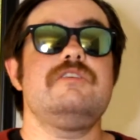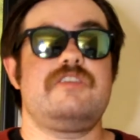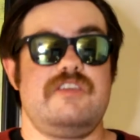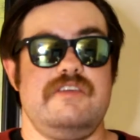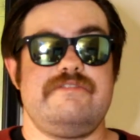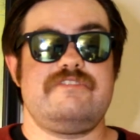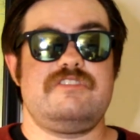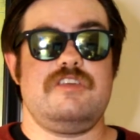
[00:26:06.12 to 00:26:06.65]

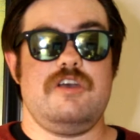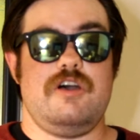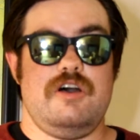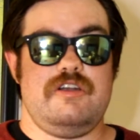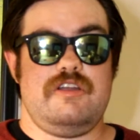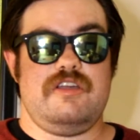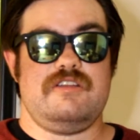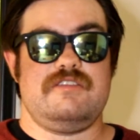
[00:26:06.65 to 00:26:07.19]
gives the
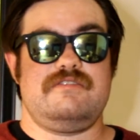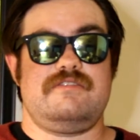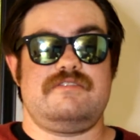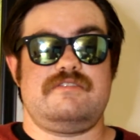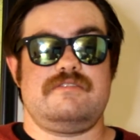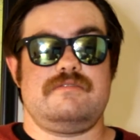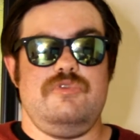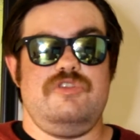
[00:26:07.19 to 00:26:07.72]

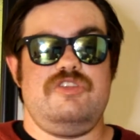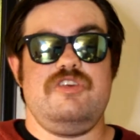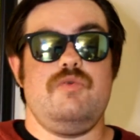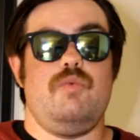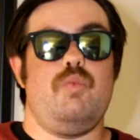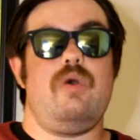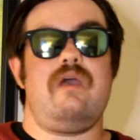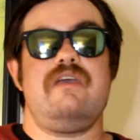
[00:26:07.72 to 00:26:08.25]
audience the
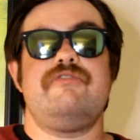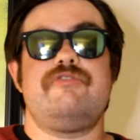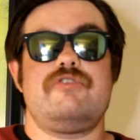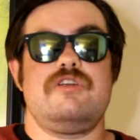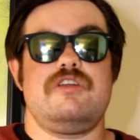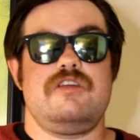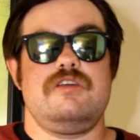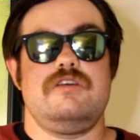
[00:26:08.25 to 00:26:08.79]

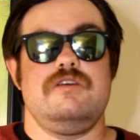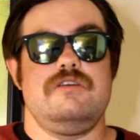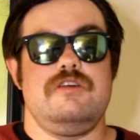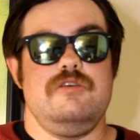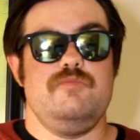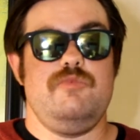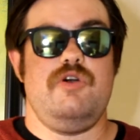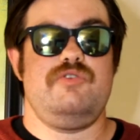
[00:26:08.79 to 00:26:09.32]
wavering
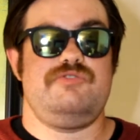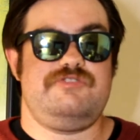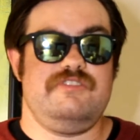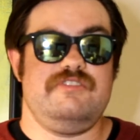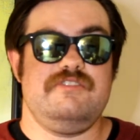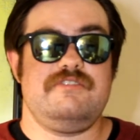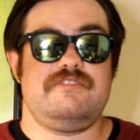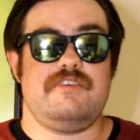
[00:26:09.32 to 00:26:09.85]

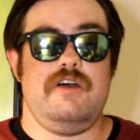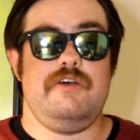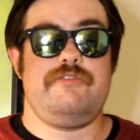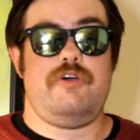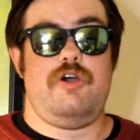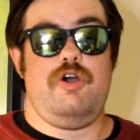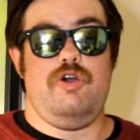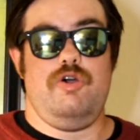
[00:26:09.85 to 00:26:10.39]
emotions of
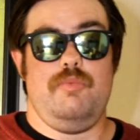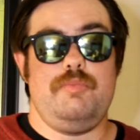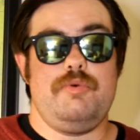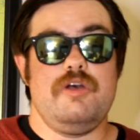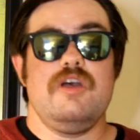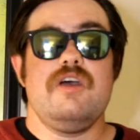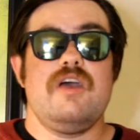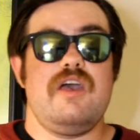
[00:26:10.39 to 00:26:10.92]
hope
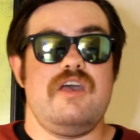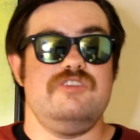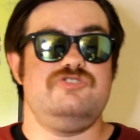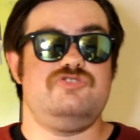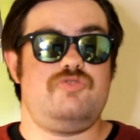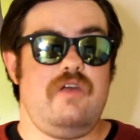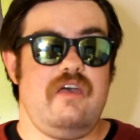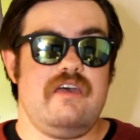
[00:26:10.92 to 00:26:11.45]
and
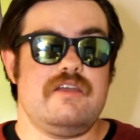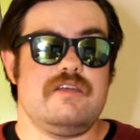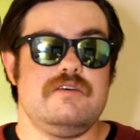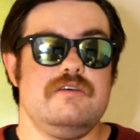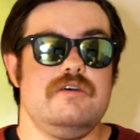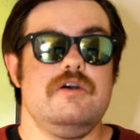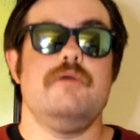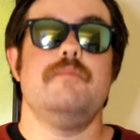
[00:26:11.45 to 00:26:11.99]
dread
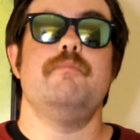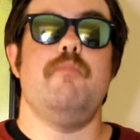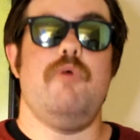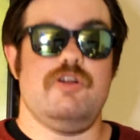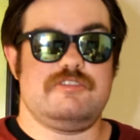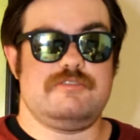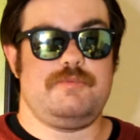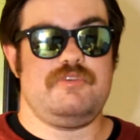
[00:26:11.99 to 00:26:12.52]

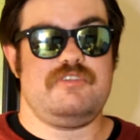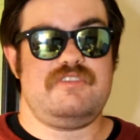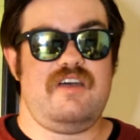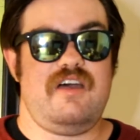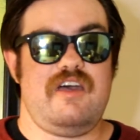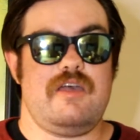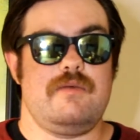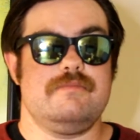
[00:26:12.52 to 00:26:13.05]
multiple
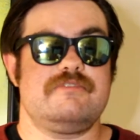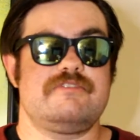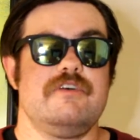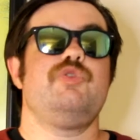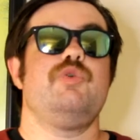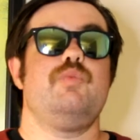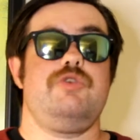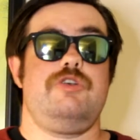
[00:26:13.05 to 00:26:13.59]
times.
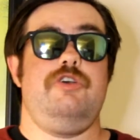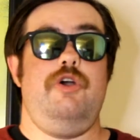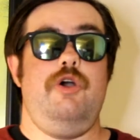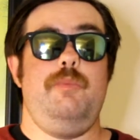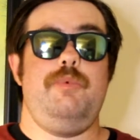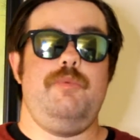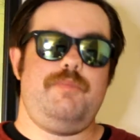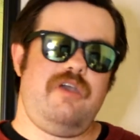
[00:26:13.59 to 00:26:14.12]
We
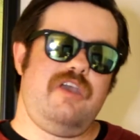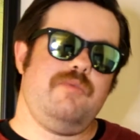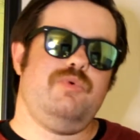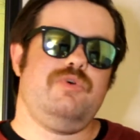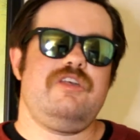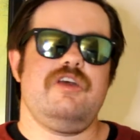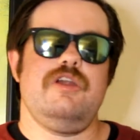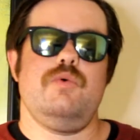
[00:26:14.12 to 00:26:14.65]
hope Babe will
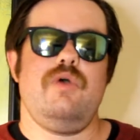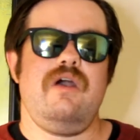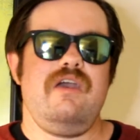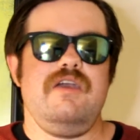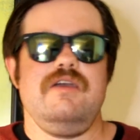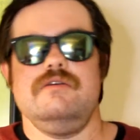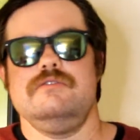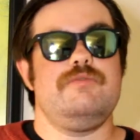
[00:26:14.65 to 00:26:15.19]
get
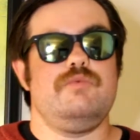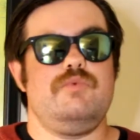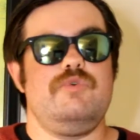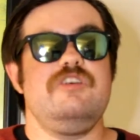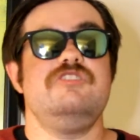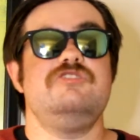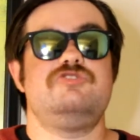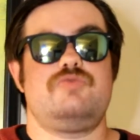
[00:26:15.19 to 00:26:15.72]
away.
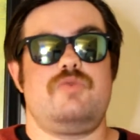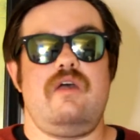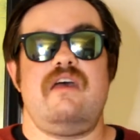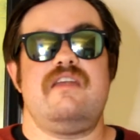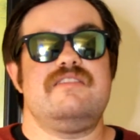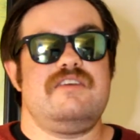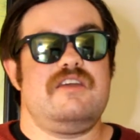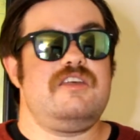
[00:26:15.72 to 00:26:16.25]
We
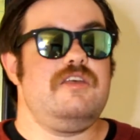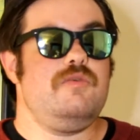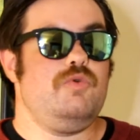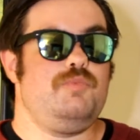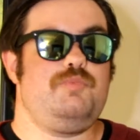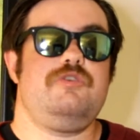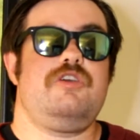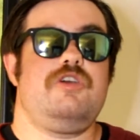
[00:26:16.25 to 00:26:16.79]
dread that he will
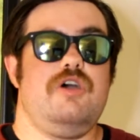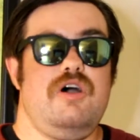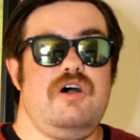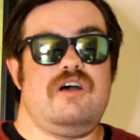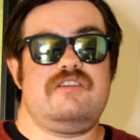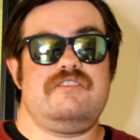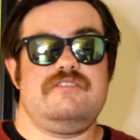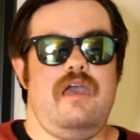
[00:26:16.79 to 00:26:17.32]
be
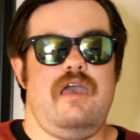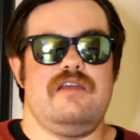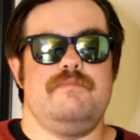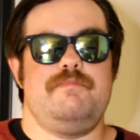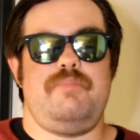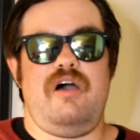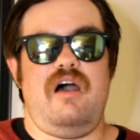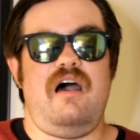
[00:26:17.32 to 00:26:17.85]
caught
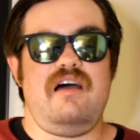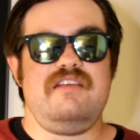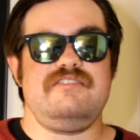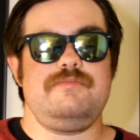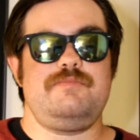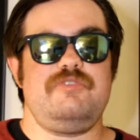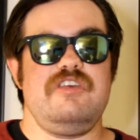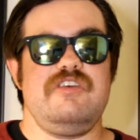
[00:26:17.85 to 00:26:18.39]
and
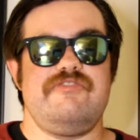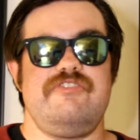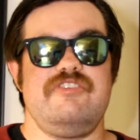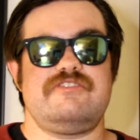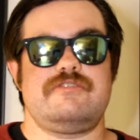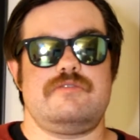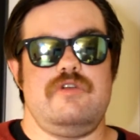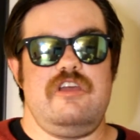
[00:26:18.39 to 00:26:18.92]
possibly
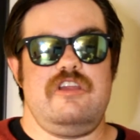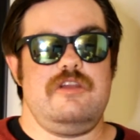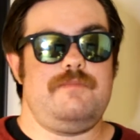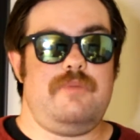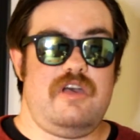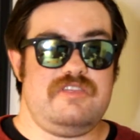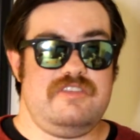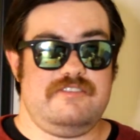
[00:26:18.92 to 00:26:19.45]
eviscerated
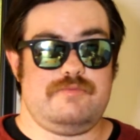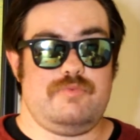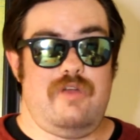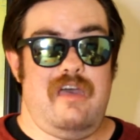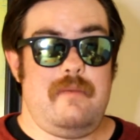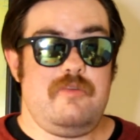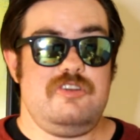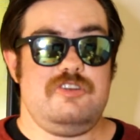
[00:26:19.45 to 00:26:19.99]
by this
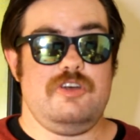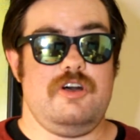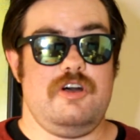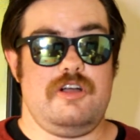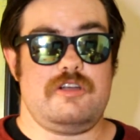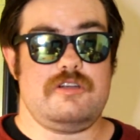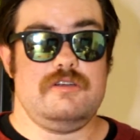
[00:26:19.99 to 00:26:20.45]
rabid dog.